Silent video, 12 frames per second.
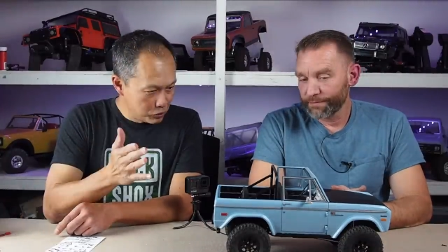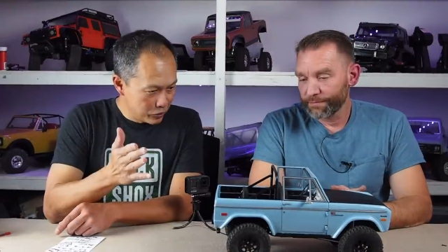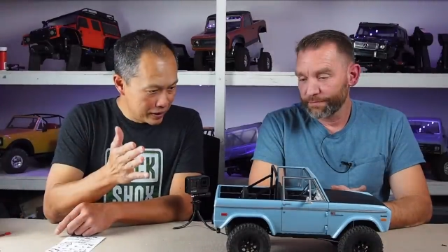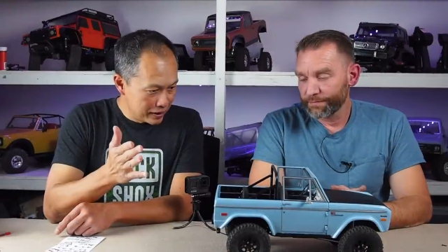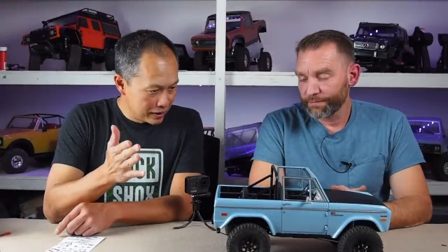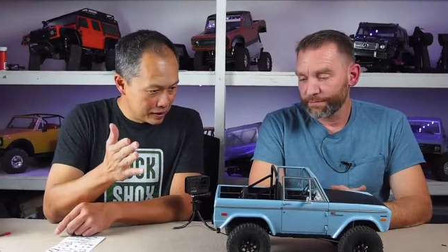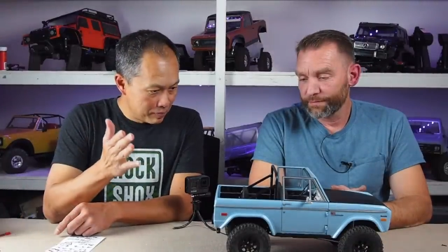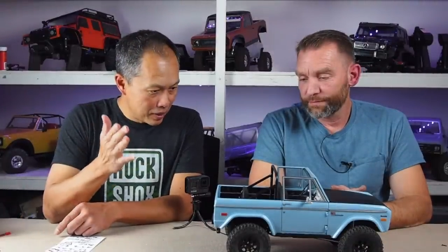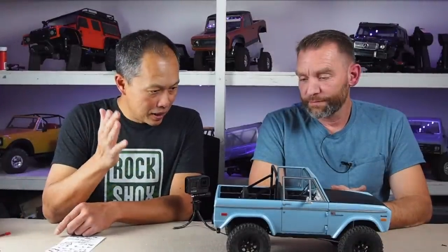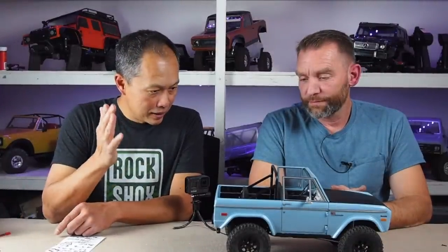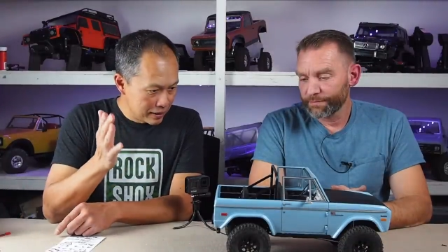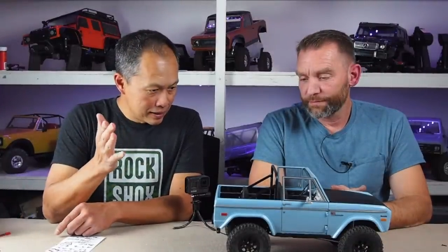Speaker 1: we needed a
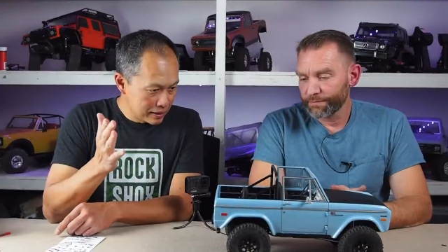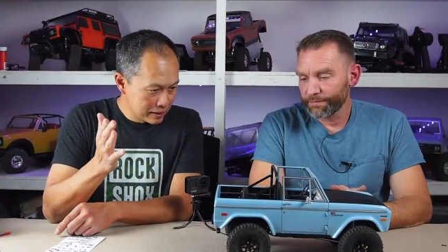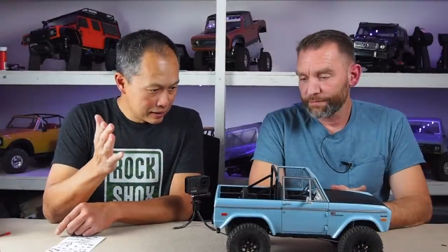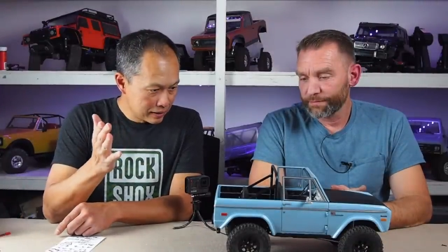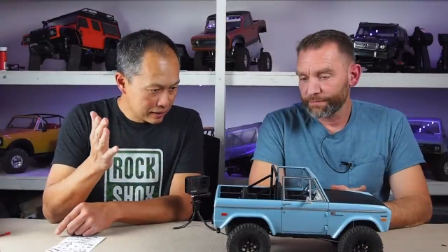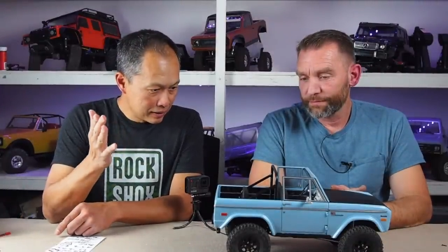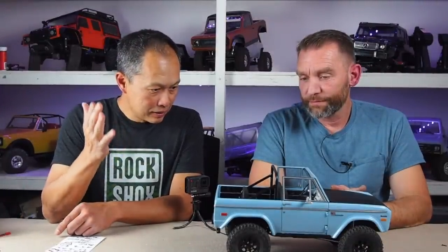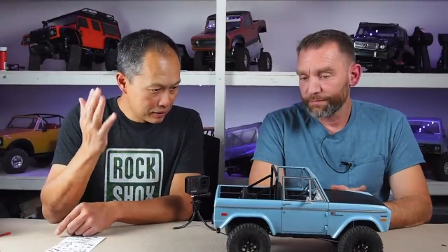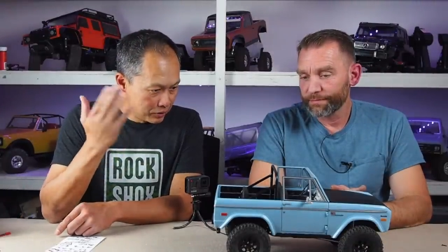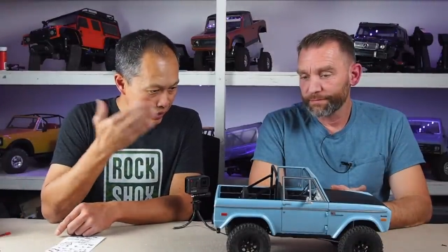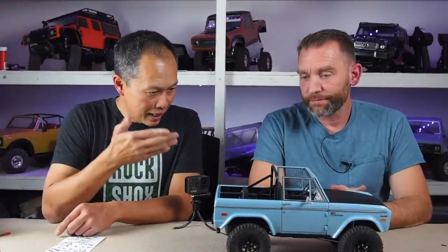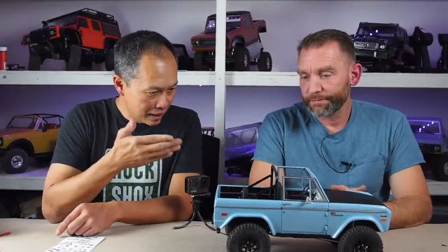body.
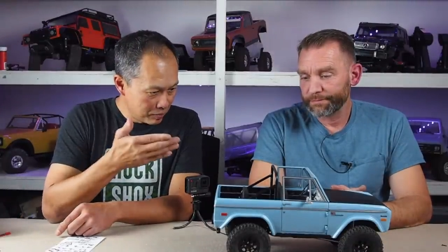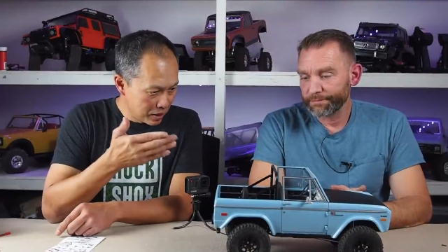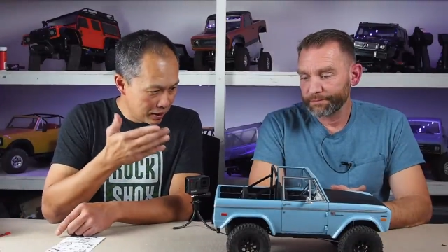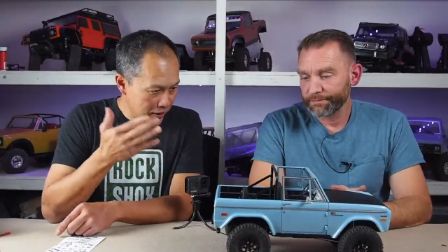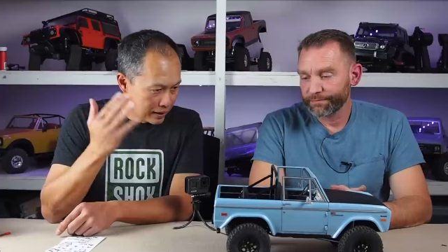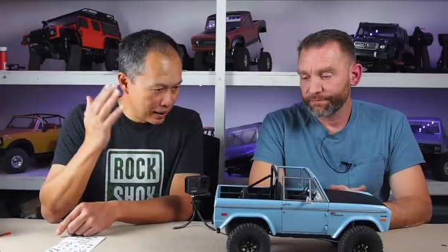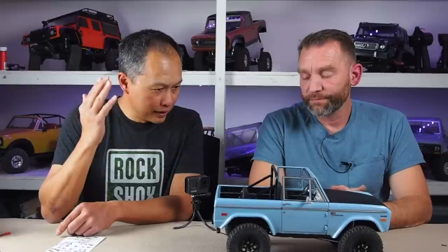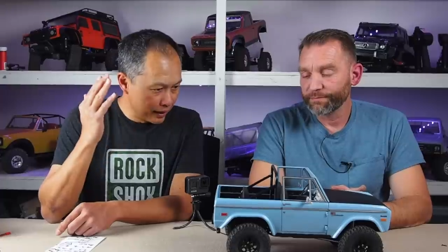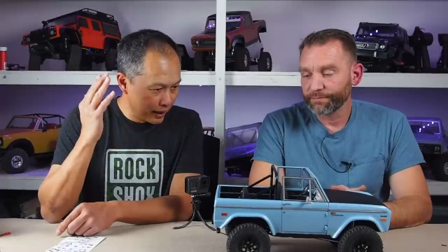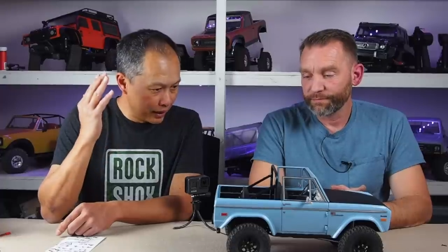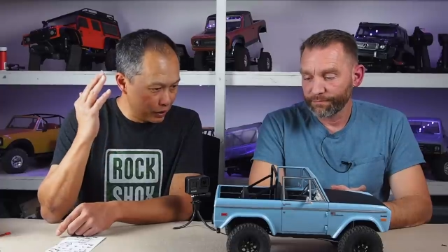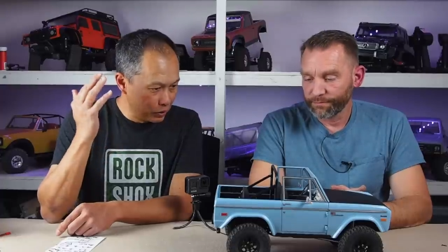You had a body, and
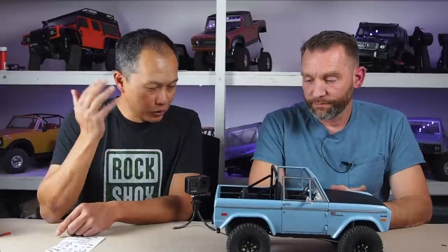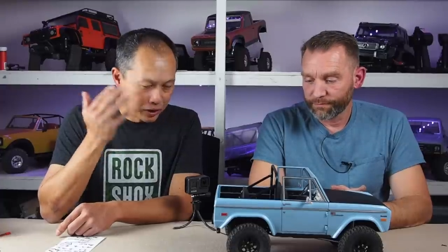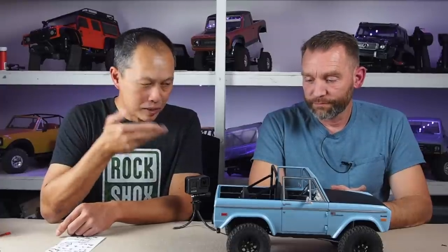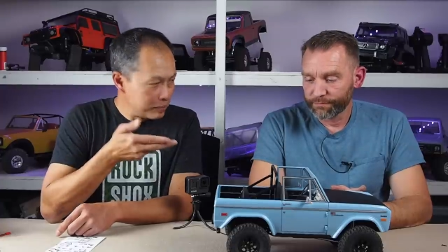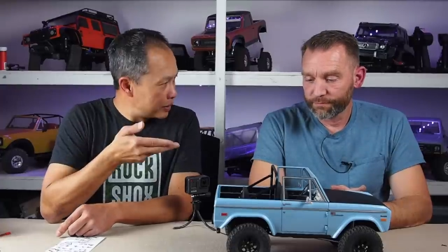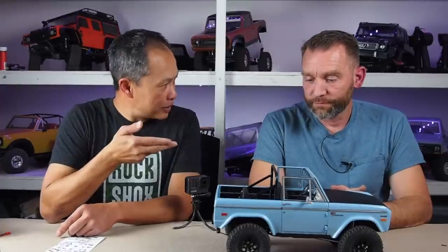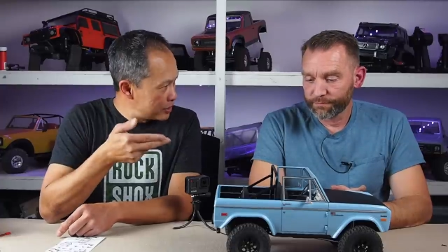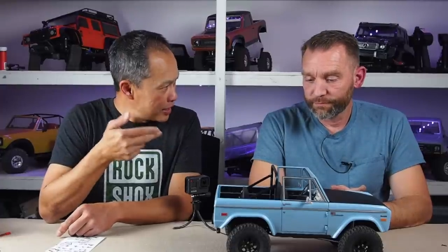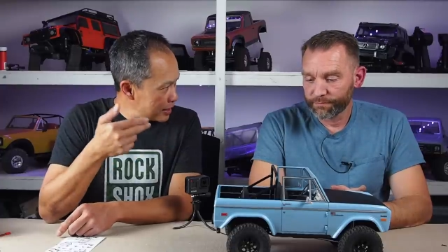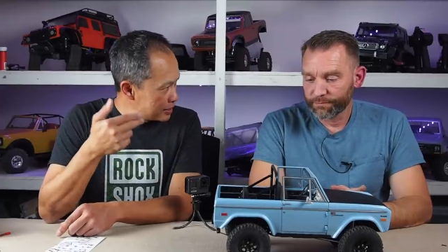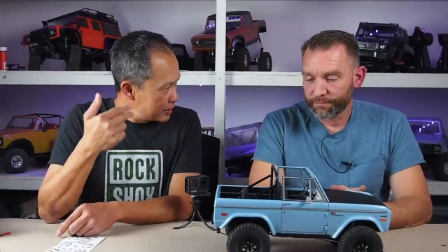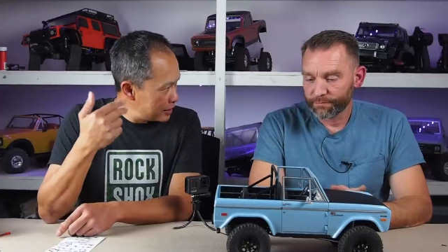then you were going to build a
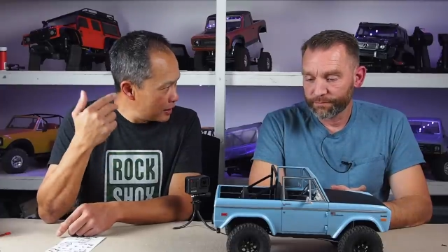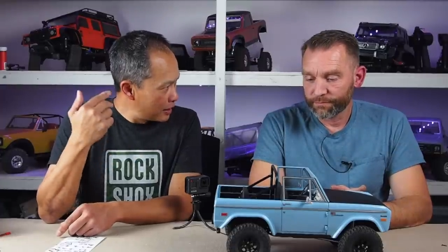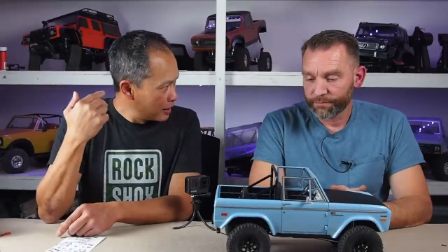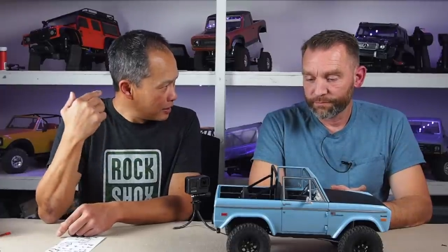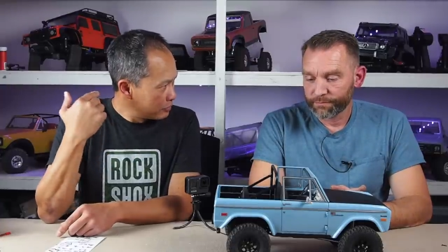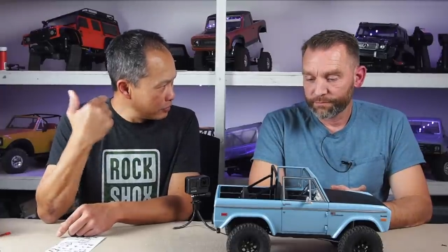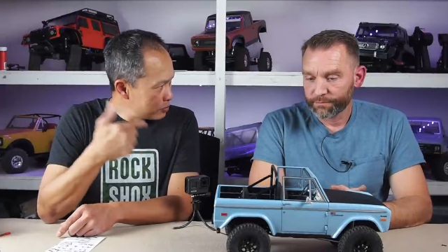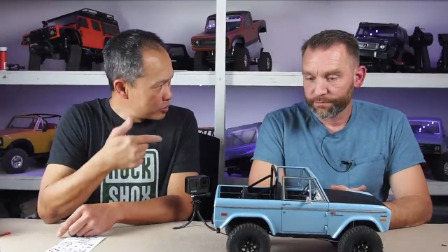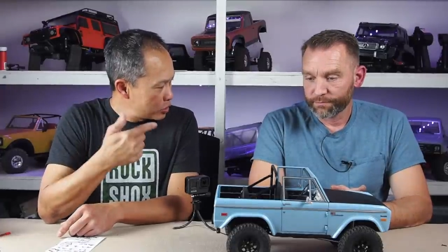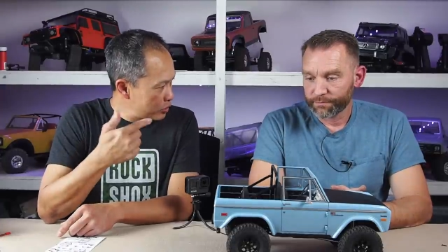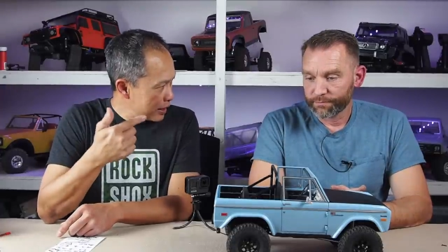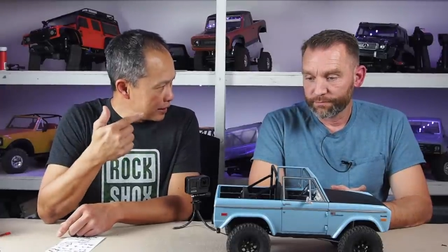chassis from
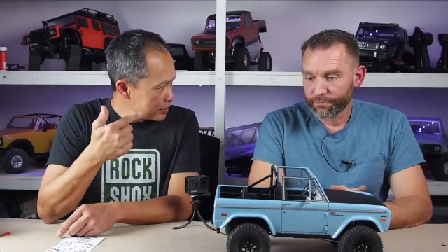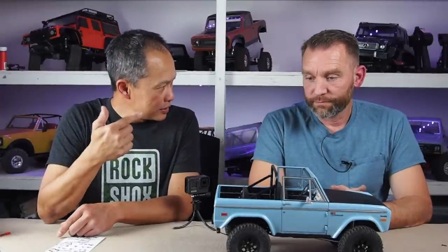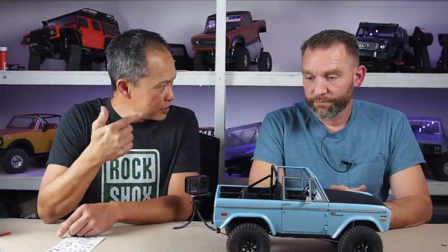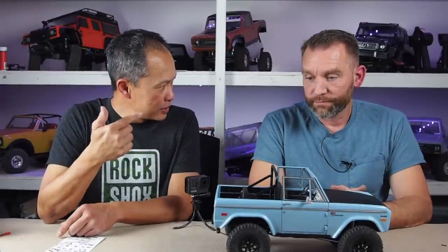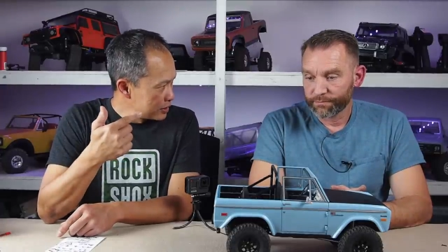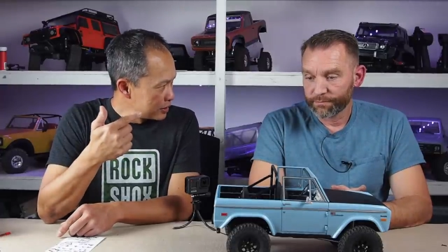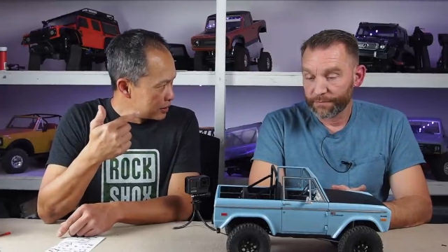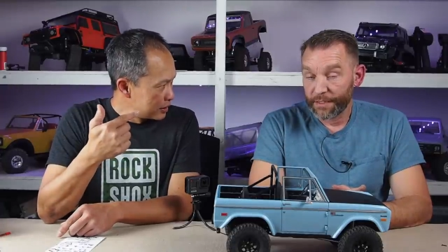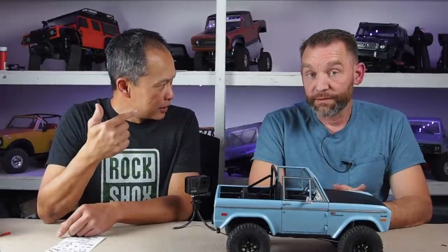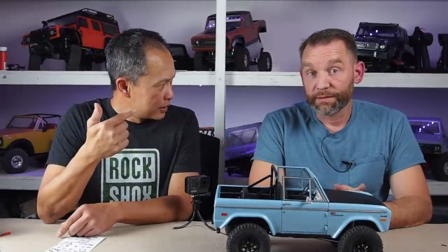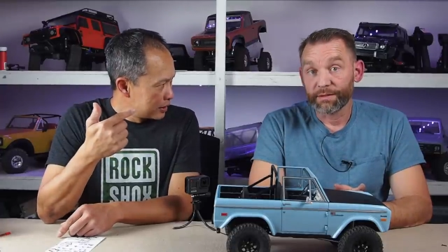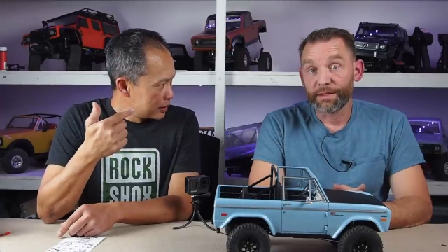scratch.
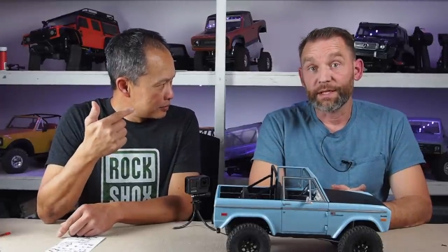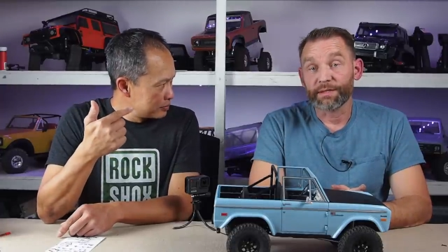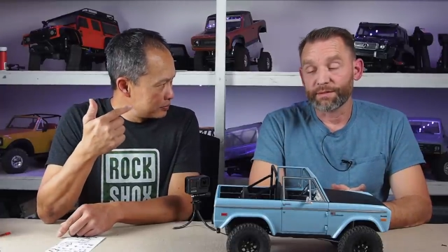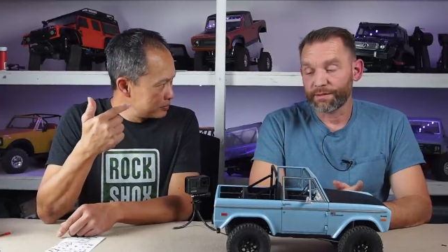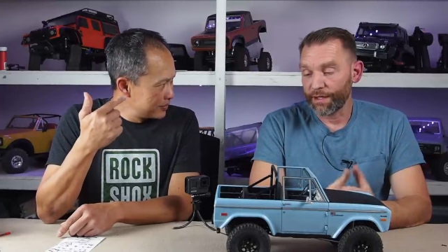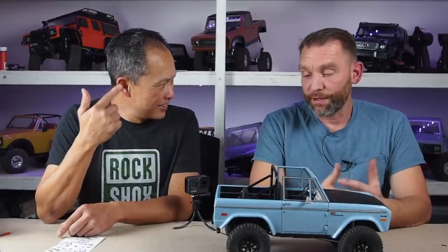
Speaker 2: Yes, I,